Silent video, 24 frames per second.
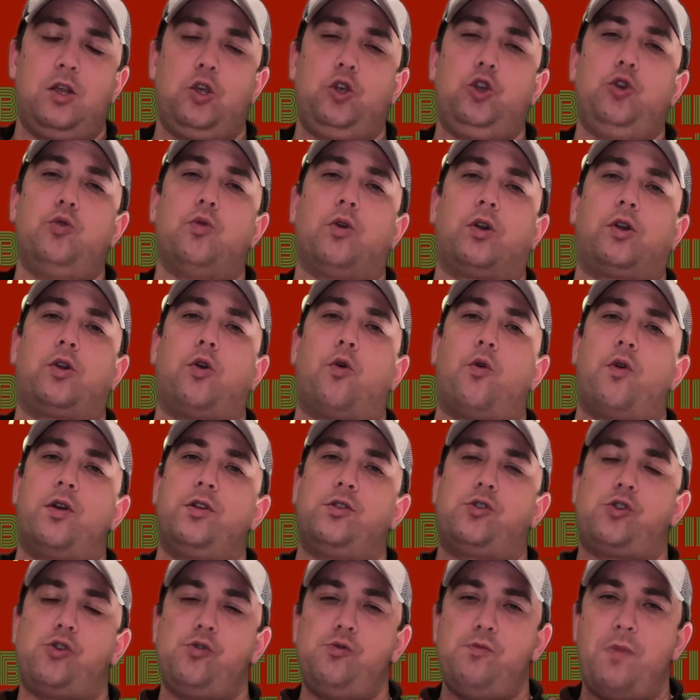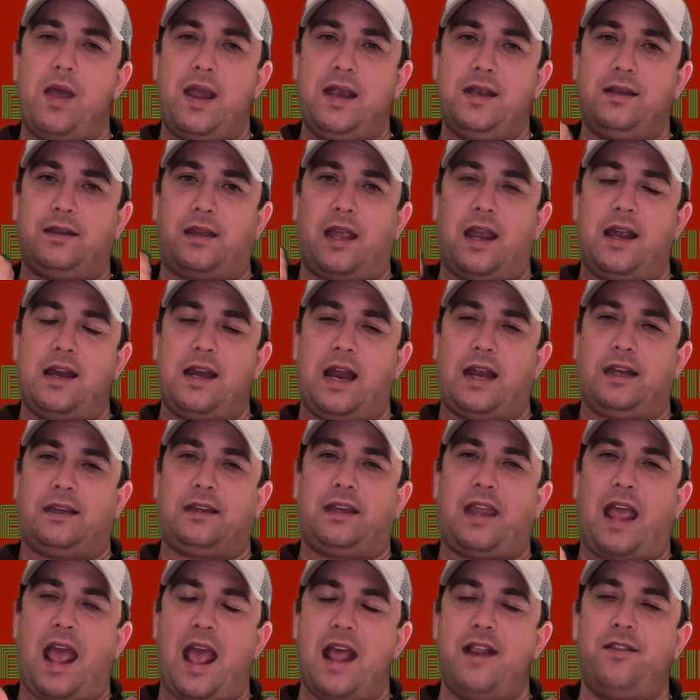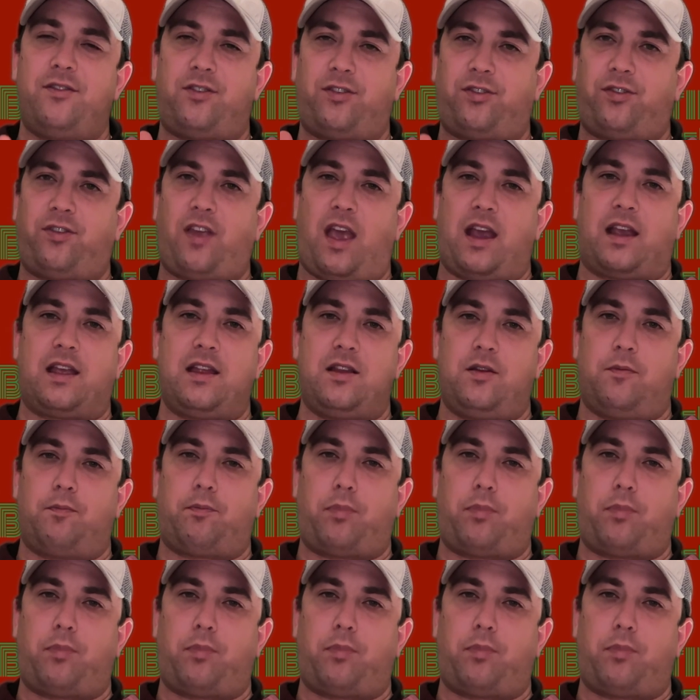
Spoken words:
you are going to maintain a 10-second